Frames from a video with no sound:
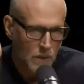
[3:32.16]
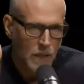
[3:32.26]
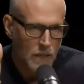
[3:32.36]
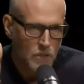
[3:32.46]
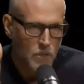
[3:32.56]

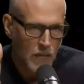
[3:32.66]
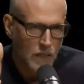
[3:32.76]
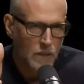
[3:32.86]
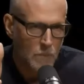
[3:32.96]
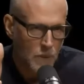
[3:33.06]
okay, he's
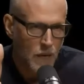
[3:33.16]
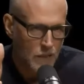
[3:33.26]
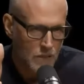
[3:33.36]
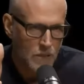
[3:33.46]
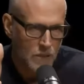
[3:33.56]
checked the
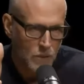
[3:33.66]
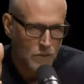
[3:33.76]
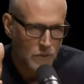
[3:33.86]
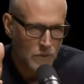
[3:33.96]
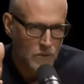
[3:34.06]
box in the
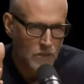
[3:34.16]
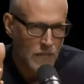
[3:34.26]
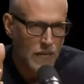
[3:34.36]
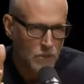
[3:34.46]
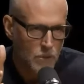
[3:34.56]
universe,
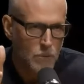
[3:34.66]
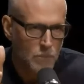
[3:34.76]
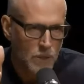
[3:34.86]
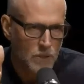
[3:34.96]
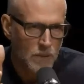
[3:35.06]
he's added
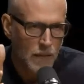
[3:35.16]
surplus